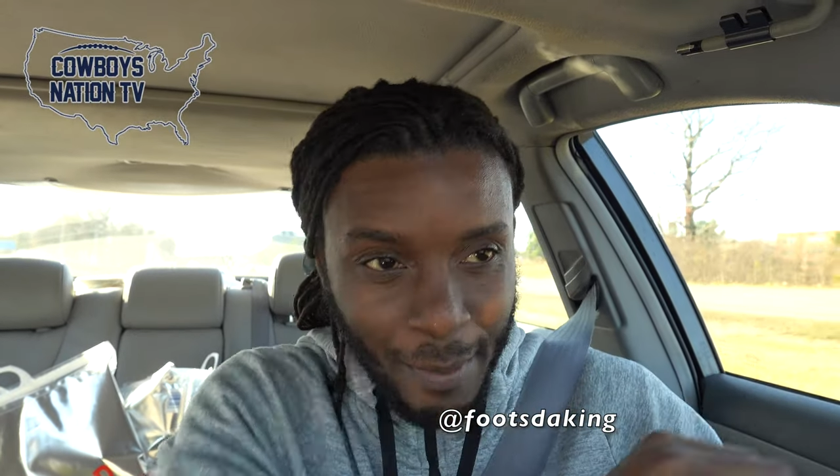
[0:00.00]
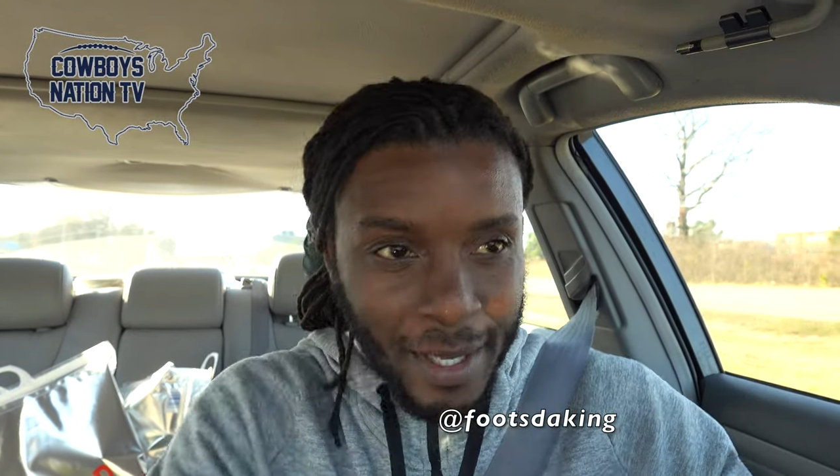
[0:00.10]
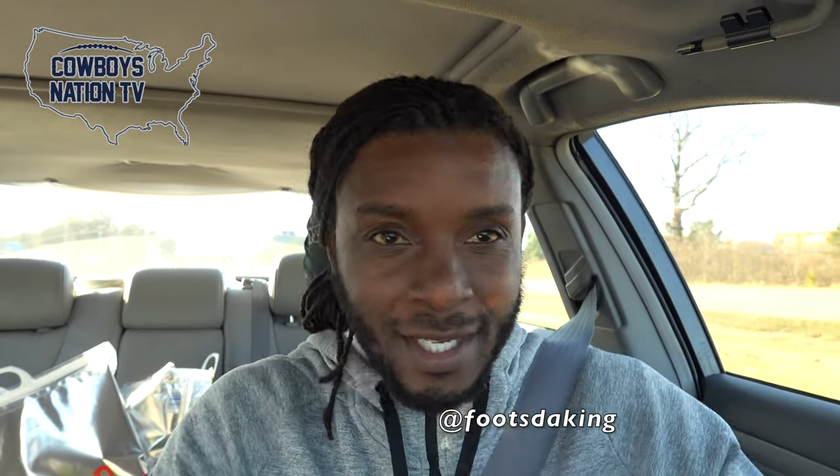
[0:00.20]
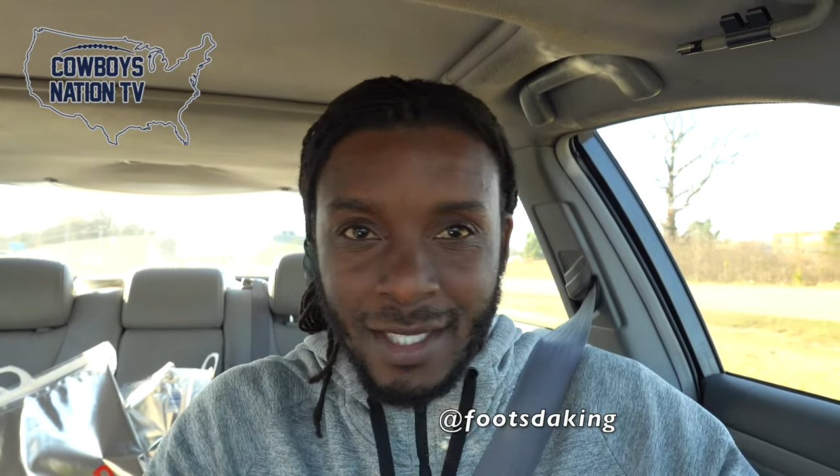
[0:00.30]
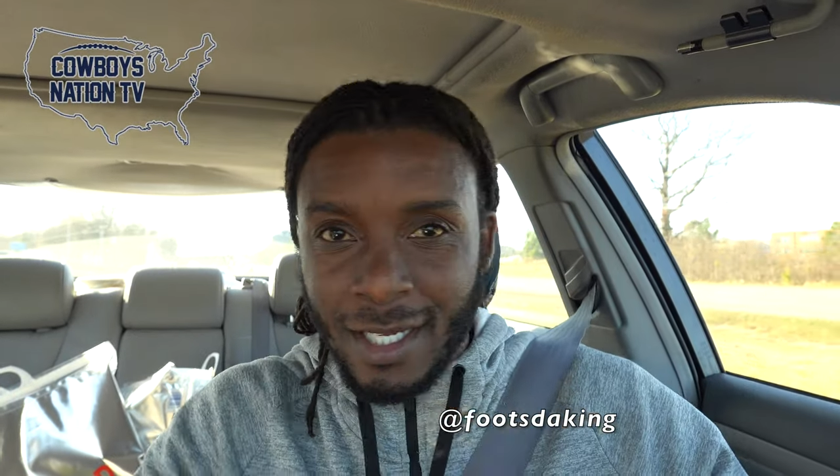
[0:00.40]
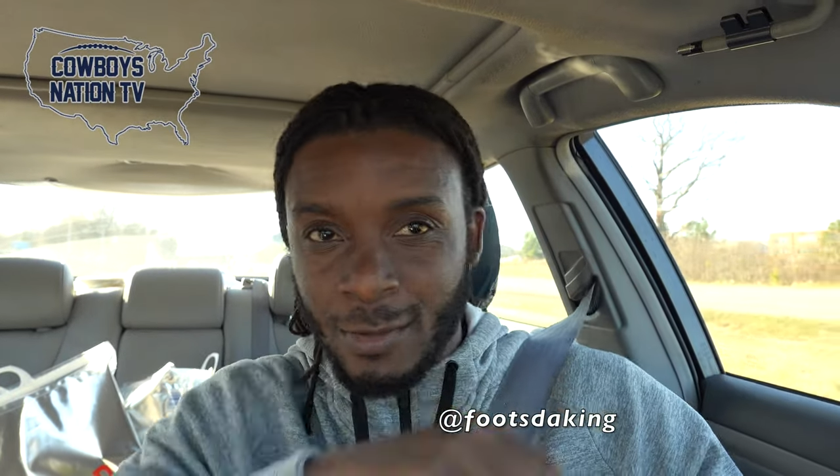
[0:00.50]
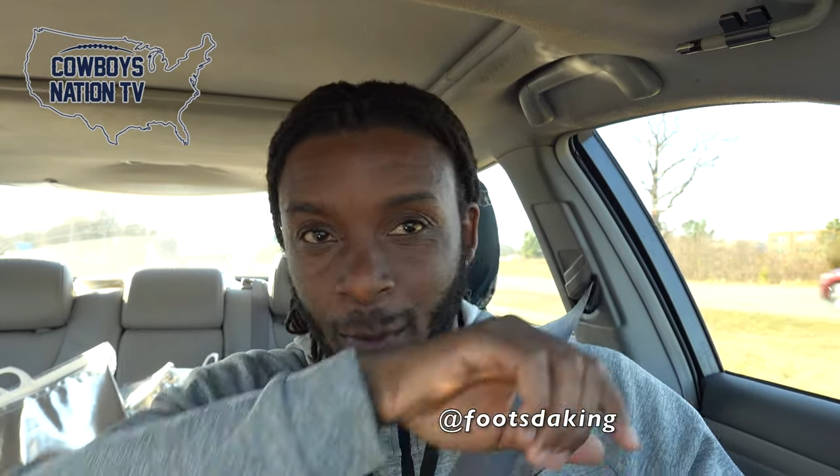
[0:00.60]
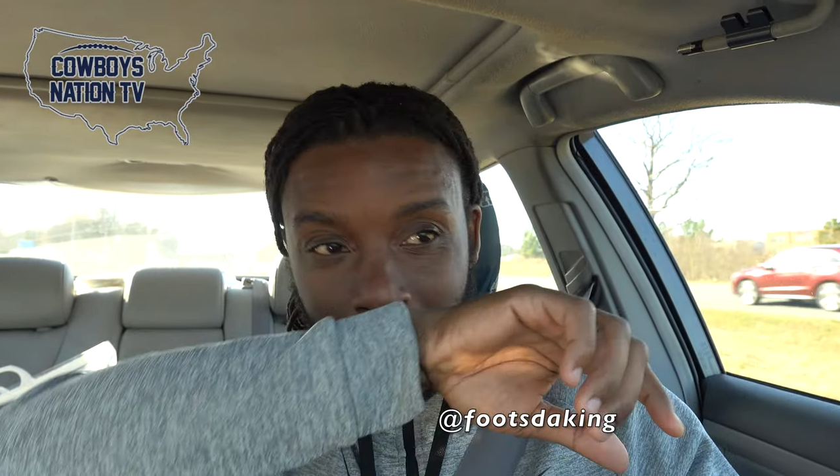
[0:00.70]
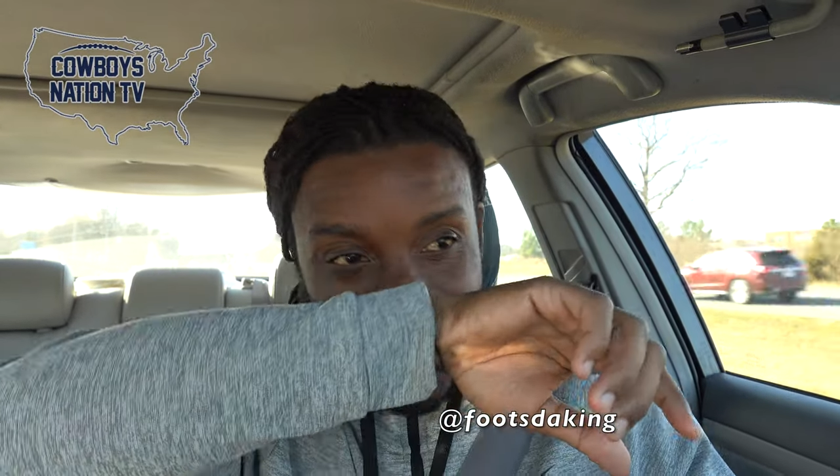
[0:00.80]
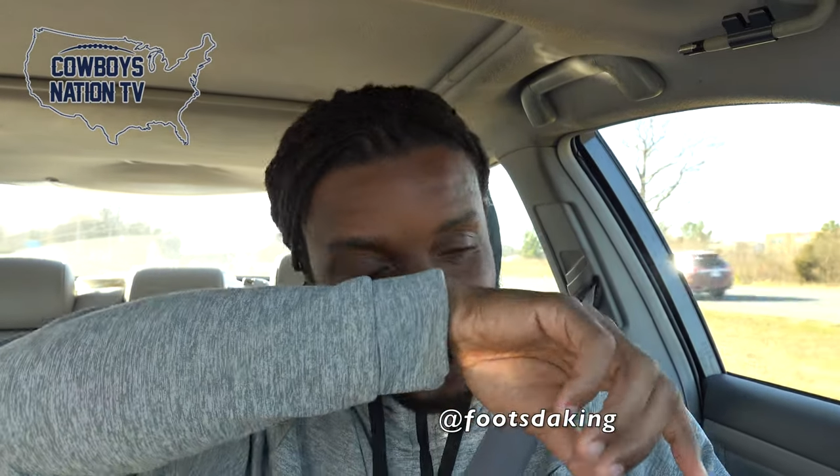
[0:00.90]
My bad, y'all. It's
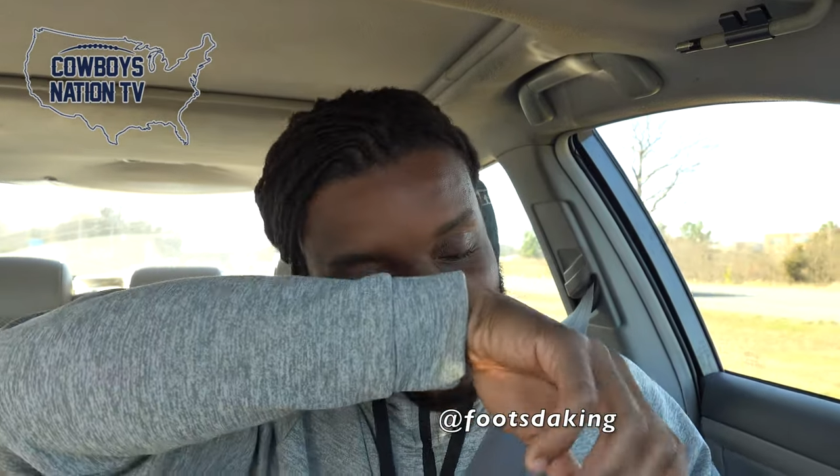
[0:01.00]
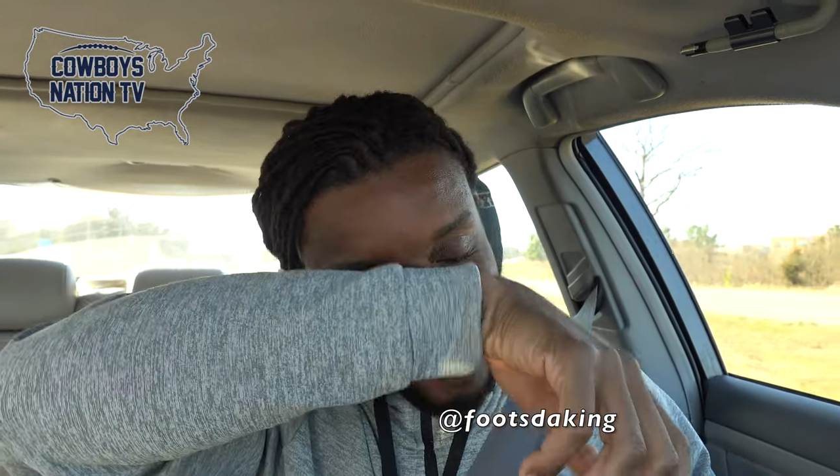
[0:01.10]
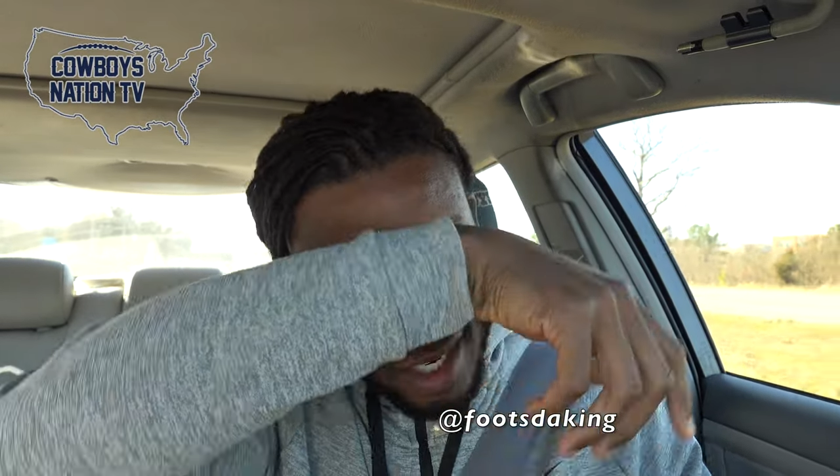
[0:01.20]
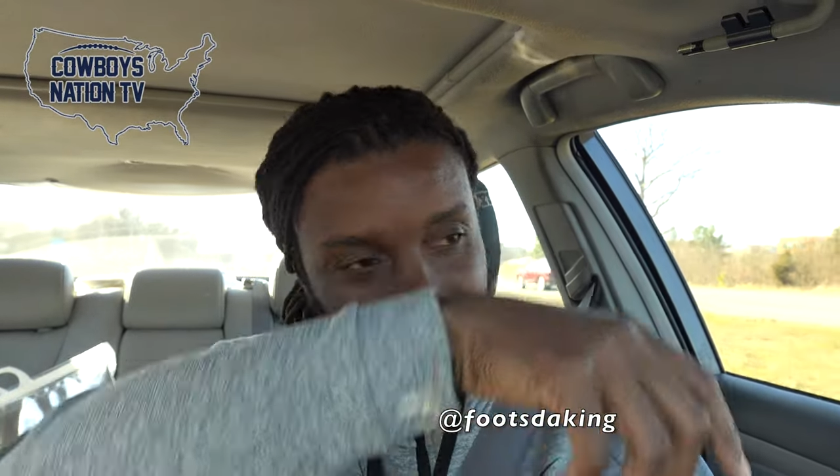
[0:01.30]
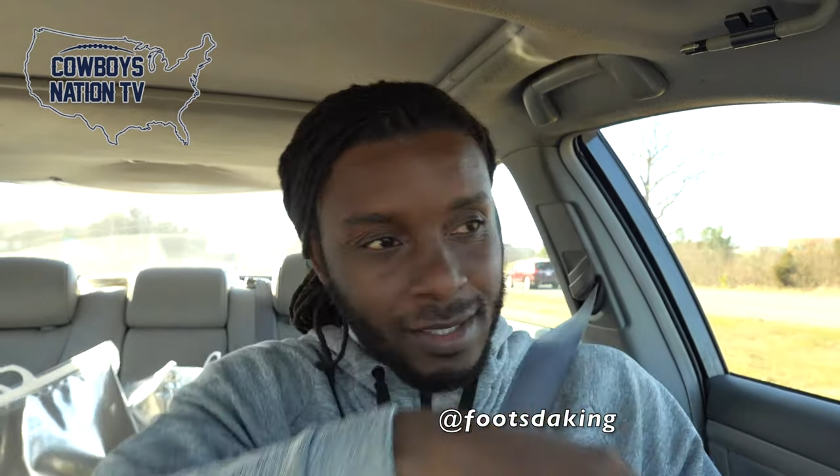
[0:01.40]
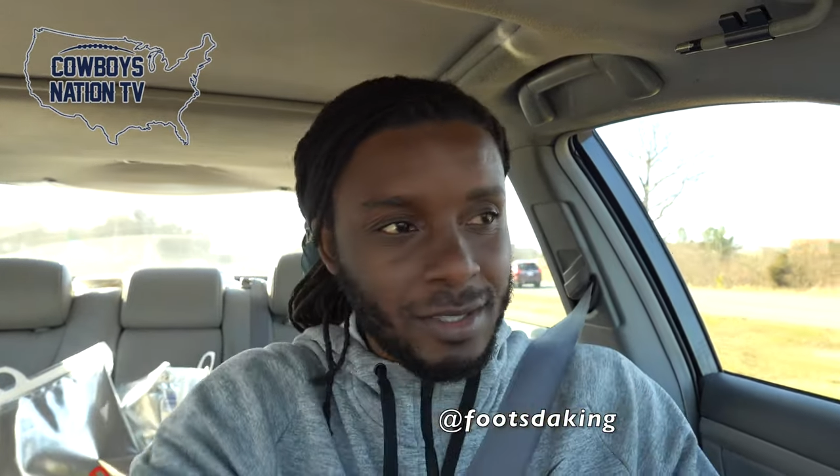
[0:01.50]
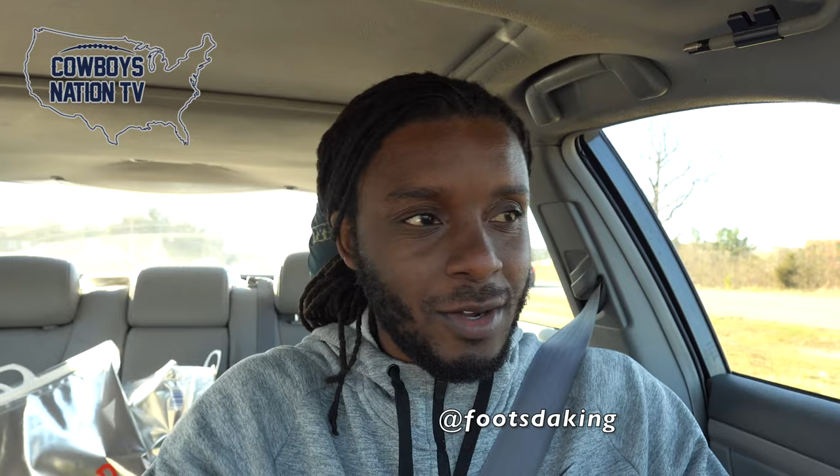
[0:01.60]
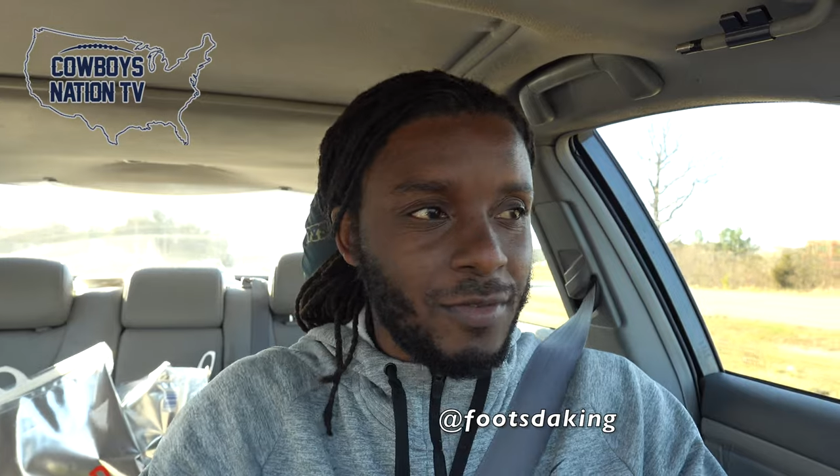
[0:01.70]
windy in Maryland.